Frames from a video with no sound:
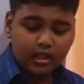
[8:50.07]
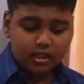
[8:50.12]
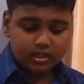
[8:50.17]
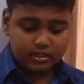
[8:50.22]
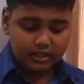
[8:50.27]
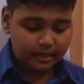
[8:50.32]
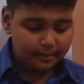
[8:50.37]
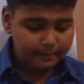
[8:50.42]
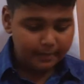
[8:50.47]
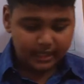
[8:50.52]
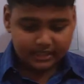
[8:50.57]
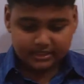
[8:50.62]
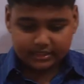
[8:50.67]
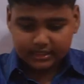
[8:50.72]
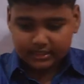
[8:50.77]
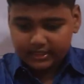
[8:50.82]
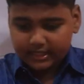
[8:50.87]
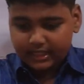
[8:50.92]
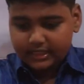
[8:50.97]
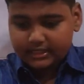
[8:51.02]
Imagine
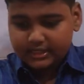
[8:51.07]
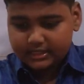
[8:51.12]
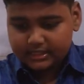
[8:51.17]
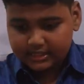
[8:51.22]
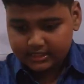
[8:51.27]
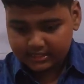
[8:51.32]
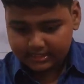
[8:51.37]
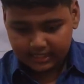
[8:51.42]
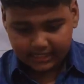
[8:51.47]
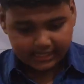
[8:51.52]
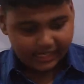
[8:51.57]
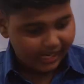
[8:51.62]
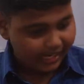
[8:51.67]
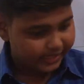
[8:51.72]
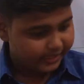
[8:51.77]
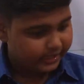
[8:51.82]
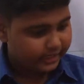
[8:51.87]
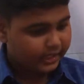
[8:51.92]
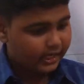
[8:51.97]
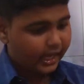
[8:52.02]
that this is a
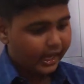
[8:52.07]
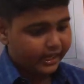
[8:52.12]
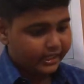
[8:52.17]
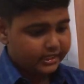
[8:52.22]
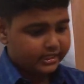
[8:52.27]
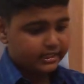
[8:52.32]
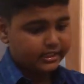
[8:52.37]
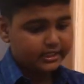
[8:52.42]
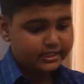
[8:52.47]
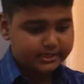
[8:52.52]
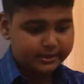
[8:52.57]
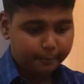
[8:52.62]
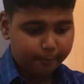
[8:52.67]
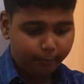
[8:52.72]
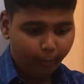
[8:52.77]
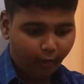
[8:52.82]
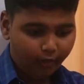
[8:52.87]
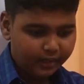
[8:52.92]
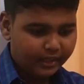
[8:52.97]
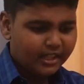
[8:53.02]
land and here's a
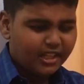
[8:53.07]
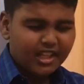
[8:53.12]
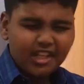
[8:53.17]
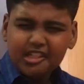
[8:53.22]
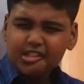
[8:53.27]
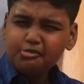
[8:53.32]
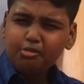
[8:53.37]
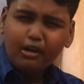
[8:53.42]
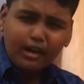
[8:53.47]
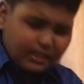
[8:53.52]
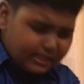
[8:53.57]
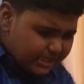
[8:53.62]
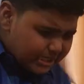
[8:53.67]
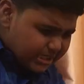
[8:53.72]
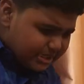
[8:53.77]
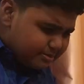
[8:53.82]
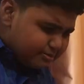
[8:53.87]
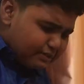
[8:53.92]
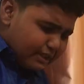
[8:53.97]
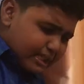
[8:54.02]
pond. The water is
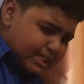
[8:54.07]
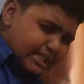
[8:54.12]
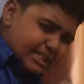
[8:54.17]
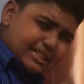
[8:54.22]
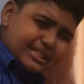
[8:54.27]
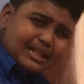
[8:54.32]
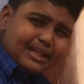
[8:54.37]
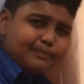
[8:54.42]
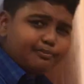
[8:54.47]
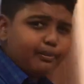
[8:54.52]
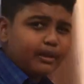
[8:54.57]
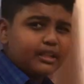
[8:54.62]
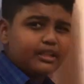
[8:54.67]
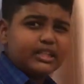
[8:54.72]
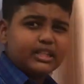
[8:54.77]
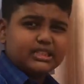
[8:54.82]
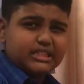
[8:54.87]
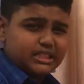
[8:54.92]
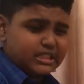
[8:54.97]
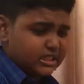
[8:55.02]
very deep and
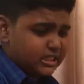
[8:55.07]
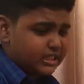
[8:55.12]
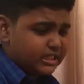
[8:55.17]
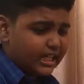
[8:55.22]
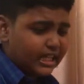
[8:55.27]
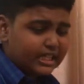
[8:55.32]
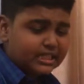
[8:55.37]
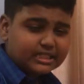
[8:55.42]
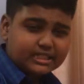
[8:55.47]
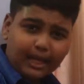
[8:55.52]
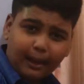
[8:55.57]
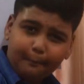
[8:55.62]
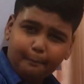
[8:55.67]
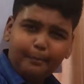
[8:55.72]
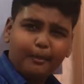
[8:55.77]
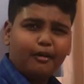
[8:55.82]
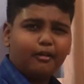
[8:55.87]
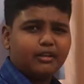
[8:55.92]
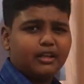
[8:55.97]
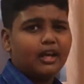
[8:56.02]
there's up
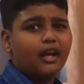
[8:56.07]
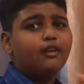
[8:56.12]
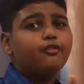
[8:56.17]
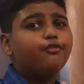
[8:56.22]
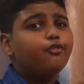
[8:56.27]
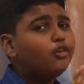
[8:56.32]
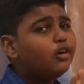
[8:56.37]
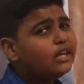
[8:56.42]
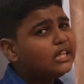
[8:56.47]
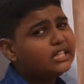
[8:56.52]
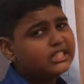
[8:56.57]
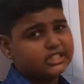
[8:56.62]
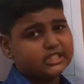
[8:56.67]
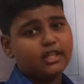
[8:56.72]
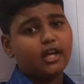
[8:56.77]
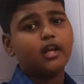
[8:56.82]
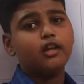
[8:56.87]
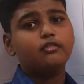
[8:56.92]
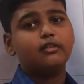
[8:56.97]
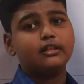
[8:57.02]
and down, fully
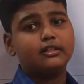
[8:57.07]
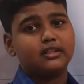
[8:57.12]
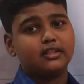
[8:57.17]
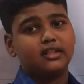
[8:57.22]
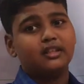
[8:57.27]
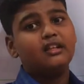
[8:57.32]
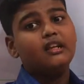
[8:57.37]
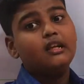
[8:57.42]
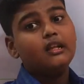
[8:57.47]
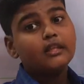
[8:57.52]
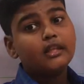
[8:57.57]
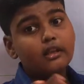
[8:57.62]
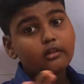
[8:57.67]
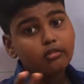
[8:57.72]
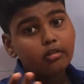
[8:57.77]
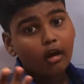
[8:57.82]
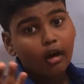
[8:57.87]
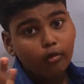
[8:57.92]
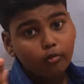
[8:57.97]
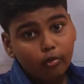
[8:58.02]
shallow water.
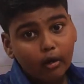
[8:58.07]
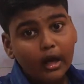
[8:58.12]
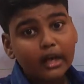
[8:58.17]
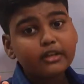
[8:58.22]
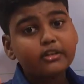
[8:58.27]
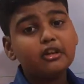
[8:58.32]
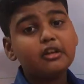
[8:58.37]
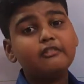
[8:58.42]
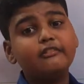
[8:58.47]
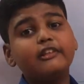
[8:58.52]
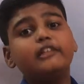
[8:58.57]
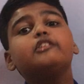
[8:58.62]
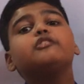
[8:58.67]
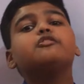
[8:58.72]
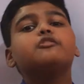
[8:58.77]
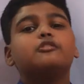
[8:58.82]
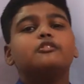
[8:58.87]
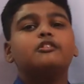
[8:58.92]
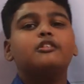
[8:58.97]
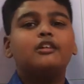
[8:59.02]
Then what will we
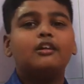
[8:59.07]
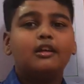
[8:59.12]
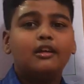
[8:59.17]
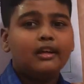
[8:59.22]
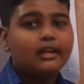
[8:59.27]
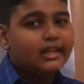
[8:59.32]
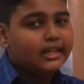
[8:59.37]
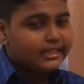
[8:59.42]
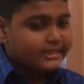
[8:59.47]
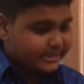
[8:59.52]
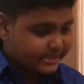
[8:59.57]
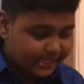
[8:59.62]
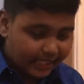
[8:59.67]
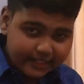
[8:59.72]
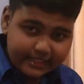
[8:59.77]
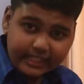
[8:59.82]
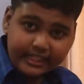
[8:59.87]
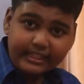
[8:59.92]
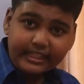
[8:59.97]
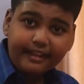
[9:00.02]
do? It's
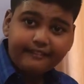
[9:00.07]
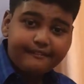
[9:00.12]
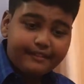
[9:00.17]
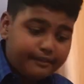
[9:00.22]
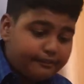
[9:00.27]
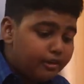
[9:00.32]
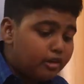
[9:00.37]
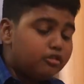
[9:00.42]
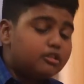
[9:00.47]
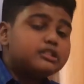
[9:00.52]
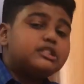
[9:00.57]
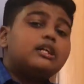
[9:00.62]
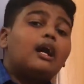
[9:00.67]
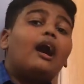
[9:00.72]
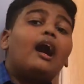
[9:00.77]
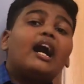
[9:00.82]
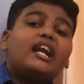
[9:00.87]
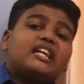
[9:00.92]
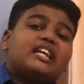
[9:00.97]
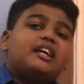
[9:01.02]
nothing, then we will use the
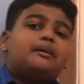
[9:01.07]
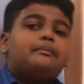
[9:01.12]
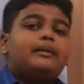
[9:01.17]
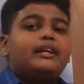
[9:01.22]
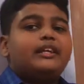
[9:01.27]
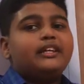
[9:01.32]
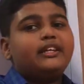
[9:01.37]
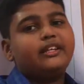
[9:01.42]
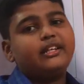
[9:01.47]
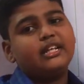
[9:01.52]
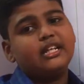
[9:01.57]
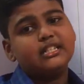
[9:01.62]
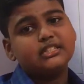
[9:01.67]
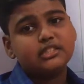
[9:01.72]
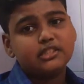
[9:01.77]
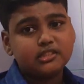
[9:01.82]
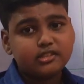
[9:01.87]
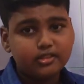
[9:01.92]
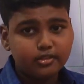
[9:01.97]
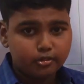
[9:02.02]
Archimedean
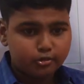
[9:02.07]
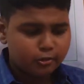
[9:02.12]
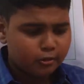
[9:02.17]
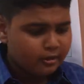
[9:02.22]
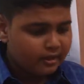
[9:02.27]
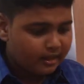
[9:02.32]
screw.